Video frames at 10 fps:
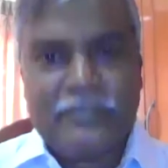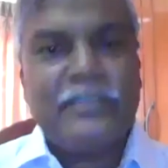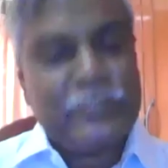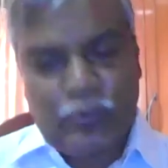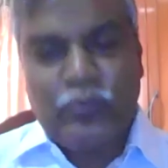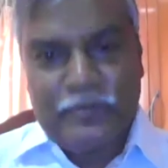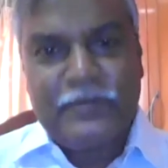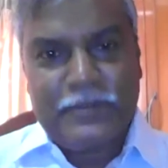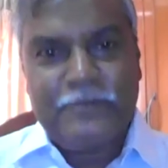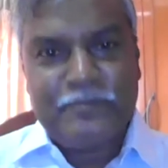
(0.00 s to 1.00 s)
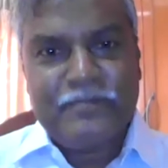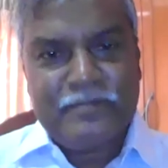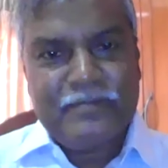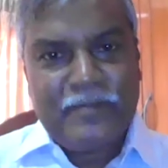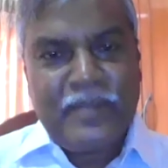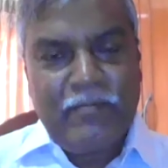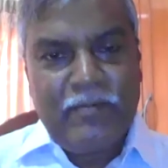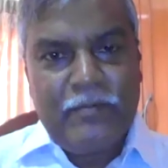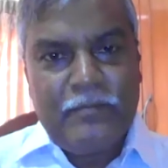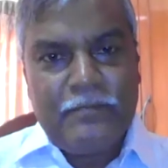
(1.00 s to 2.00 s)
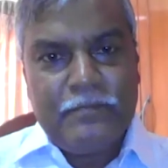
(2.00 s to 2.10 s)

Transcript: yes. for true. that, do you take up any